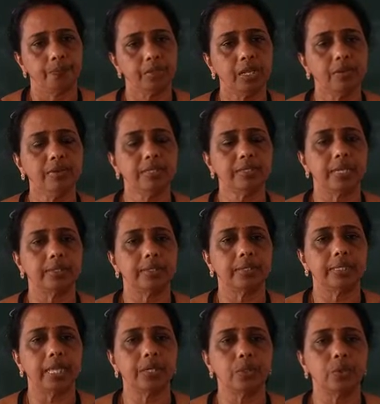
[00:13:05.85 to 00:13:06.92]
then we say
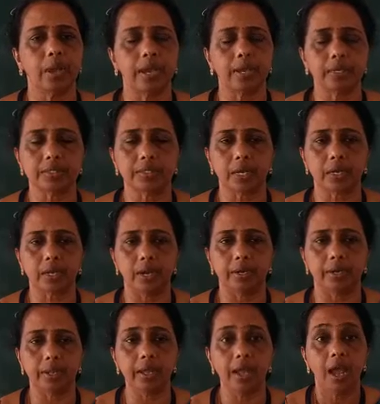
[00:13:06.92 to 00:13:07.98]
that two angles are
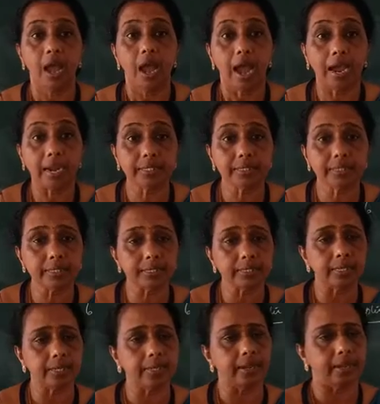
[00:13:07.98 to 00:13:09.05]
called
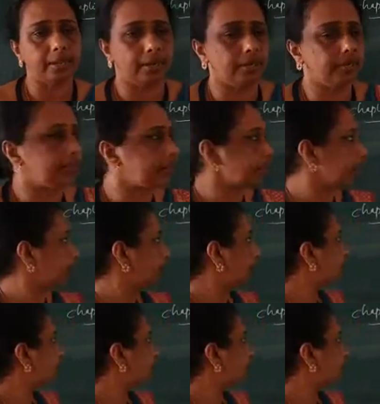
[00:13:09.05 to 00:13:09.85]
adjacent angles.